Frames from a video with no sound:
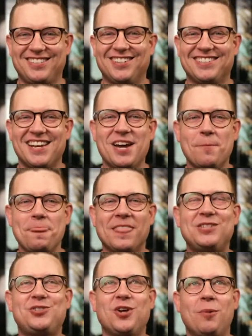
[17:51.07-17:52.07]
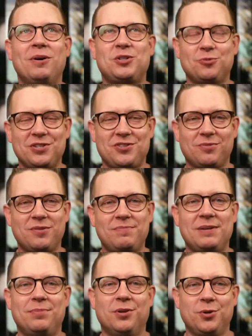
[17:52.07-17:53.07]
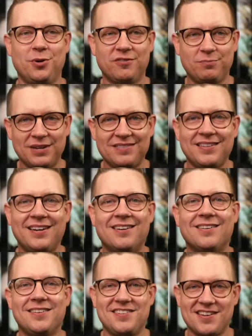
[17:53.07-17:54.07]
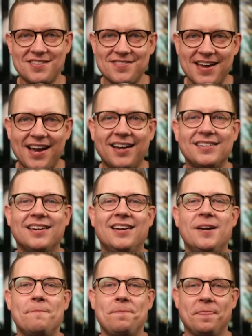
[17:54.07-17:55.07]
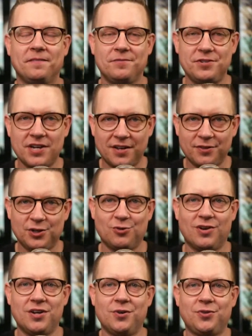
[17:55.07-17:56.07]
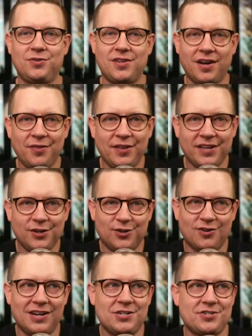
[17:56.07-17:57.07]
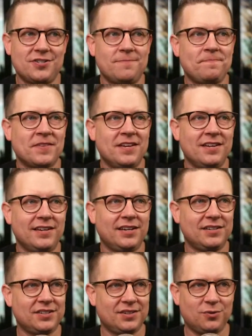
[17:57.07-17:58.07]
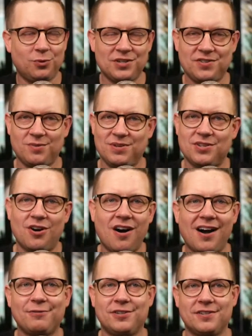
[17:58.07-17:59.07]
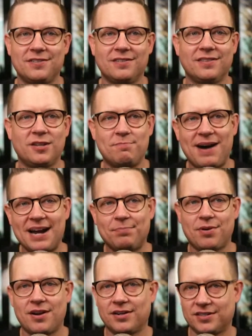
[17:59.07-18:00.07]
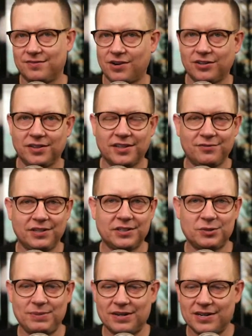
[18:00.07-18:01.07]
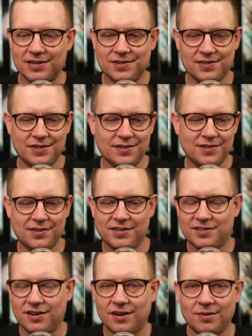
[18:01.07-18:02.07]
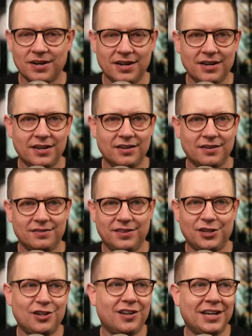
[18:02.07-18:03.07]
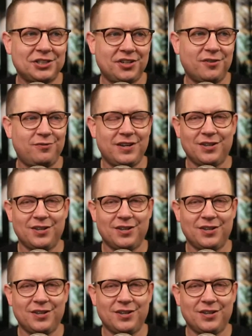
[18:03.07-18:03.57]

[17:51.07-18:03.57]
there's so much wisdom in people who have been there, done that, done the growth, done the integration. Wisdom is often the byproduct of our lived experiences. It's the collection of